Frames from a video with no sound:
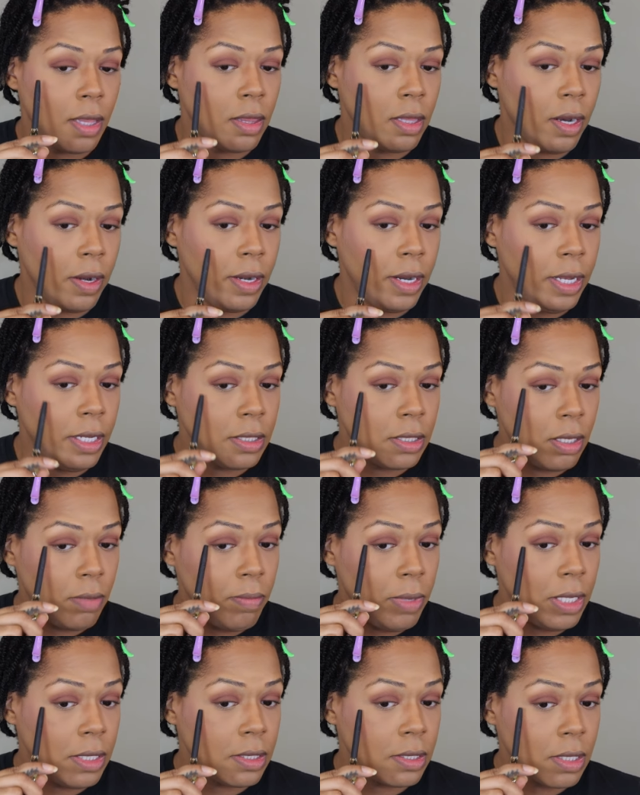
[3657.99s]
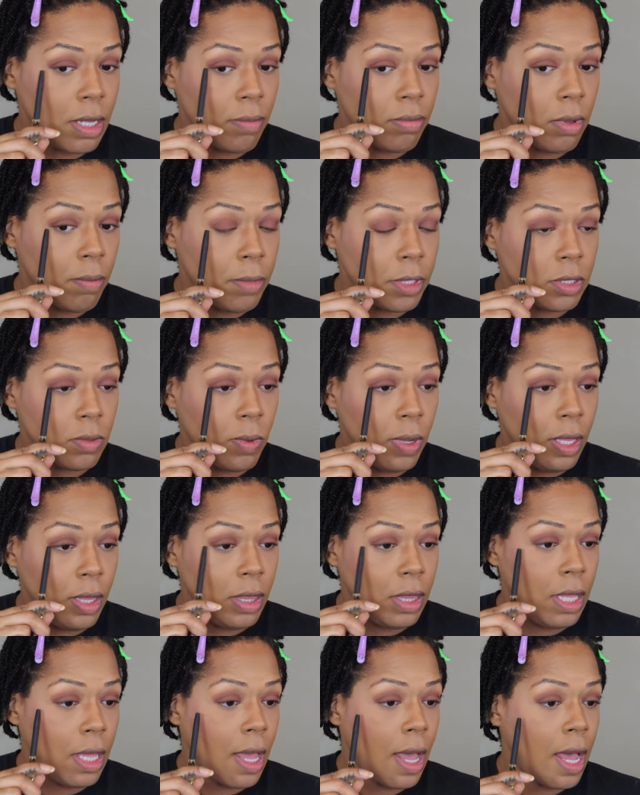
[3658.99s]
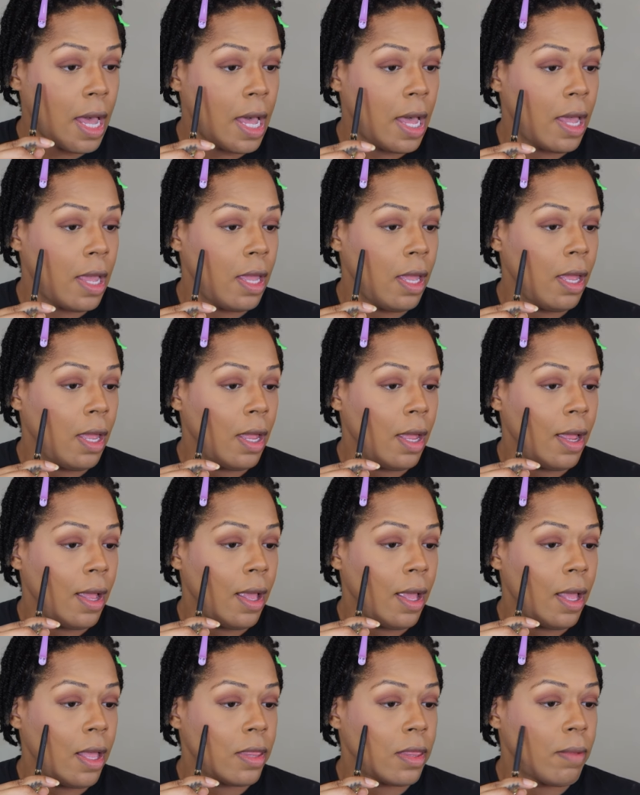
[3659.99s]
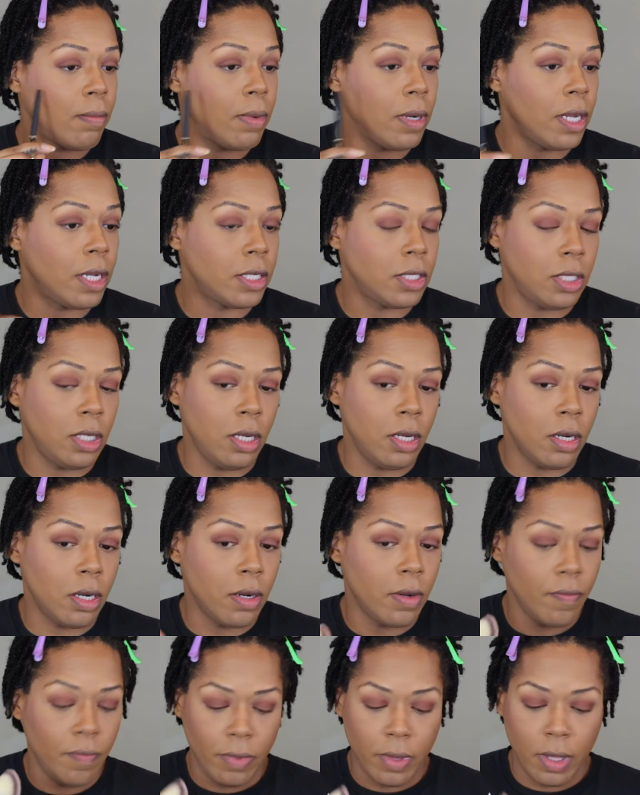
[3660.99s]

There needs to be something between the eye and the blush here.